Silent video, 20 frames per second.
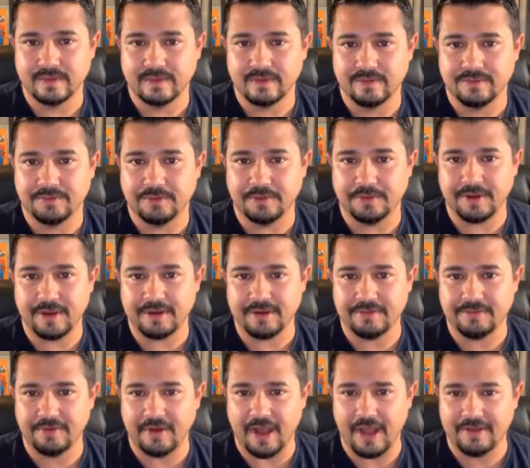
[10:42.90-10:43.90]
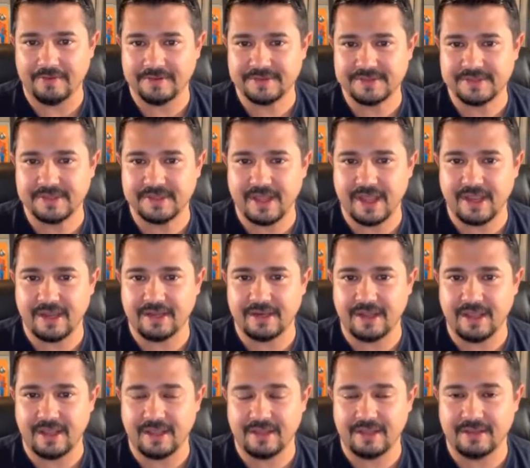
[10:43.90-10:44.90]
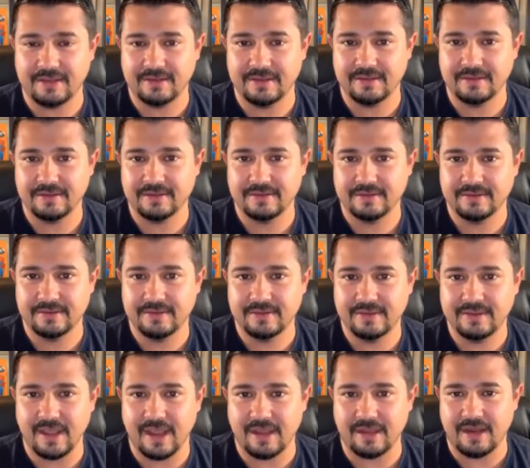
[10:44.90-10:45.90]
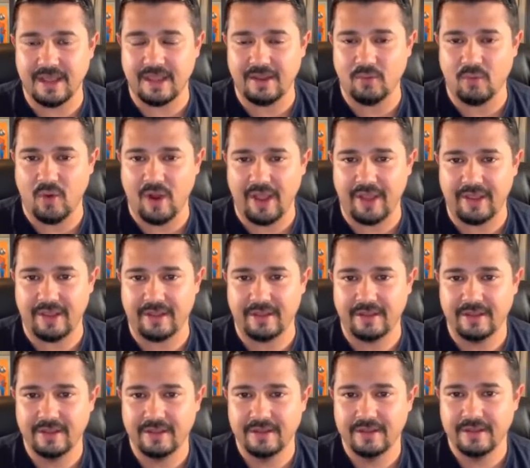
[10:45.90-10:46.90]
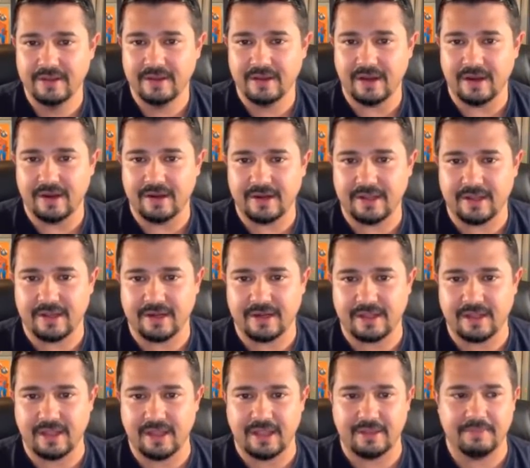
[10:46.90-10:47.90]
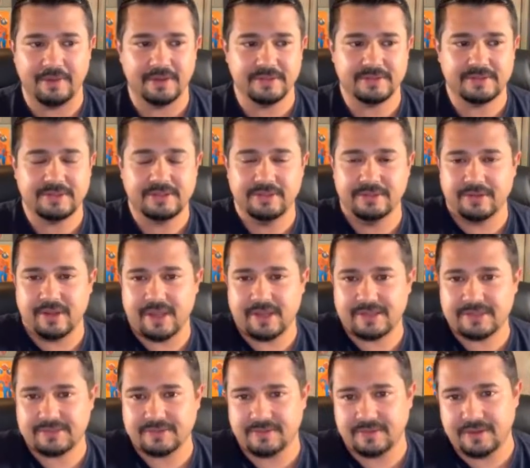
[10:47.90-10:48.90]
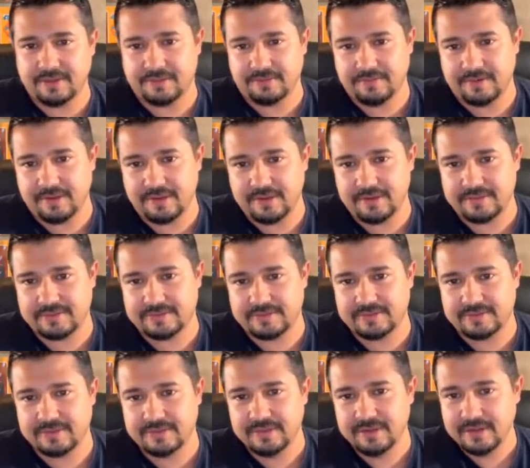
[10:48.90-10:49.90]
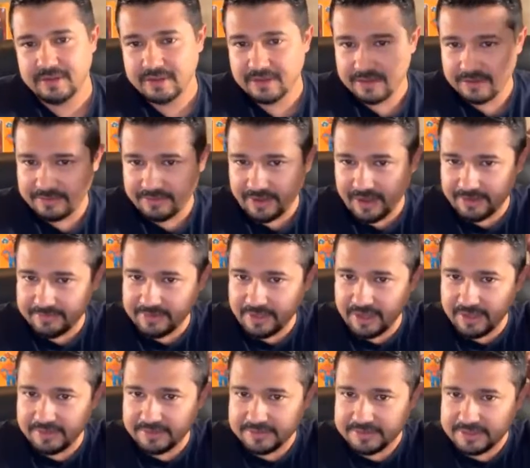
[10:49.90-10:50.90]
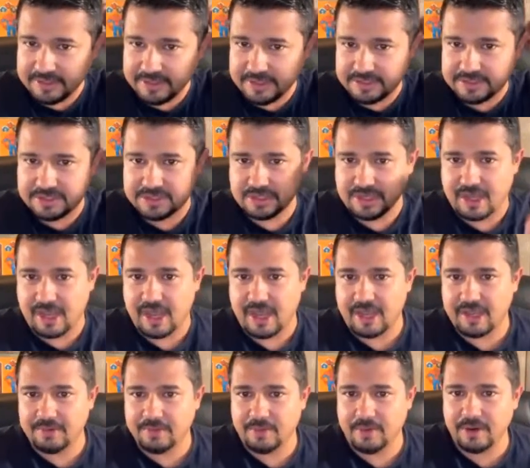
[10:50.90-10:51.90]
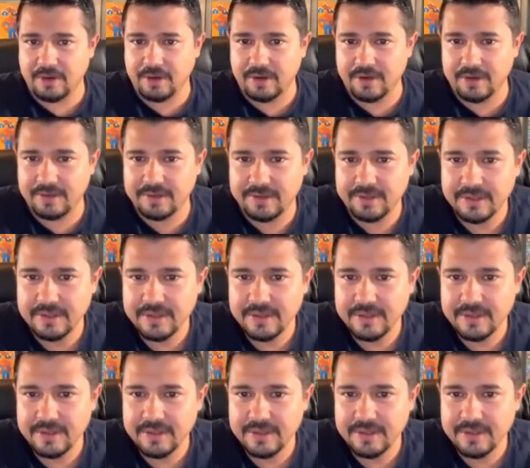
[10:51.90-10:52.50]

$495. It's a 9.8. 9.8 white. All right, I got a claim on 2 X23s, $5 each. Edward